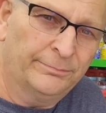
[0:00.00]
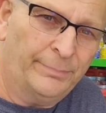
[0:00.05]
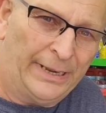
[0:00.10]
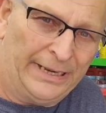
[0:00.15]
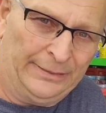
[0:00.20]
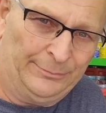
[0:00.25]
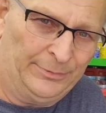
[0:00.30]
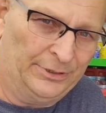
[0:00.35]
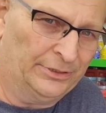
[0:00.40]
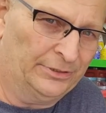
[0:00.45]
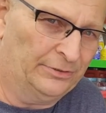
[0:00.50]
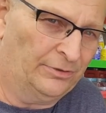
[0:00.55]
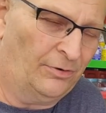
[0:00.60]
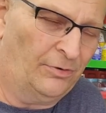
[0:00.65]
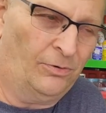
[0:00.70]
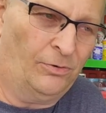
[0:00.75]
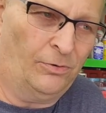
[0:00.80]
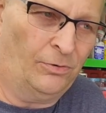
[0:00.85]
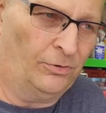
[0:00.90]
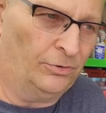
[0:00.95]
payment
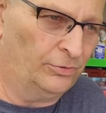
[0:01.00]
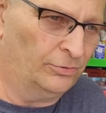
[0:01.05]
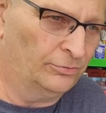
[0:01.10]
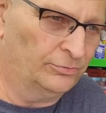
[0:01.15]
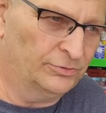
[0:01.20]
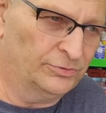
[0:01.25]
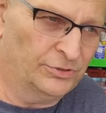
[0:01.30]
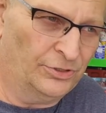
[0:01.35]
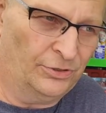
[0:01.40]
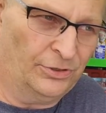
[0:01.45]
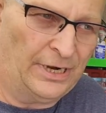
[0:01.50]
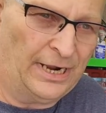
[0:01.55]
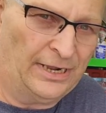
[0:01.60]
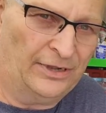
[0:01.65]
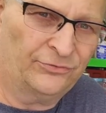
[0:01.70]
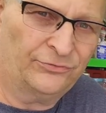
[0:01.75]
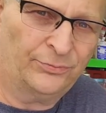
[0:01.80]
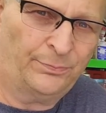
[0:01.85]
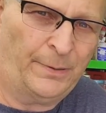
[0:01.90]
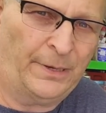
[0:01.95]
or your
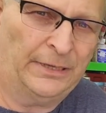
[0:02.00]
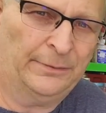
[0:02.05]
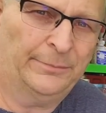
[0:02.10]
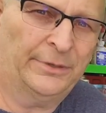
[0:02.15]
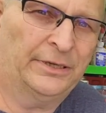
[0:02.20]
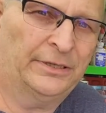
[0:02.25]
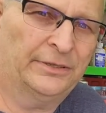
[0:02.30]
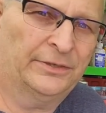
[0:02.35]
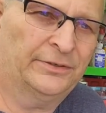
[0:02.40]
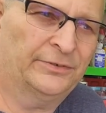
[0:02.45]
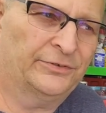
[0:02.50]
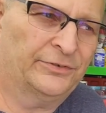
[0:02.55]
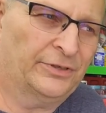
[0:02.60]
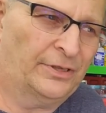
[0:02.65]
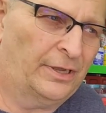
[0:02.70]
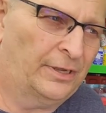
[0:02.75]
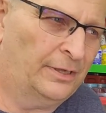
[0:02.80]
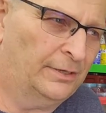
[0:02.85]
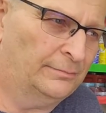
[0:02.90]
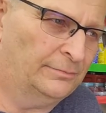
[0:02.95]
house payment is.
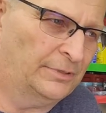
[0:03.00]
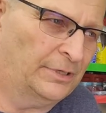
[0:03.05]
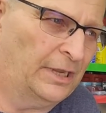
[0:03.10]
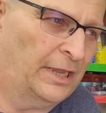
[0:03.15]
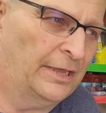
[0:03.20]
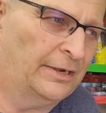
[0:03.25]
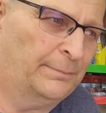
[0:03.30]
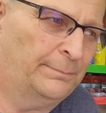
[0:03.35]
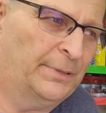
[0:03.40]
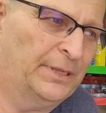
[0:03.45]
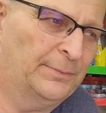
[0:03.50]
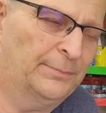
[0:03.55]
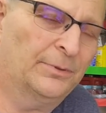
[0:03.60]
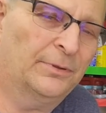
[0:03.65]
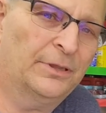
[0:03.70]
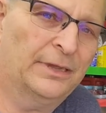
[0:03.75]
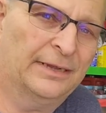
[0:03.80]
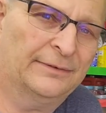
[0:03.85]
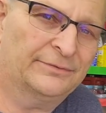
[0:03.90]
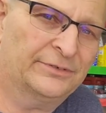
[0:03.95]
A lot of
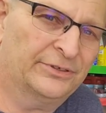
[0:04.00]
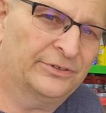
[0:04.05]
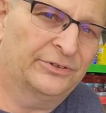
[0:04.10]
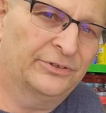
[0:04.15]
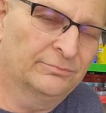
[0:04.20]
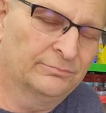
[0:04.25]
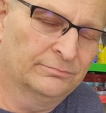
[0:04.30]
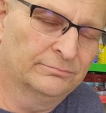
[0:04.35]
people have to,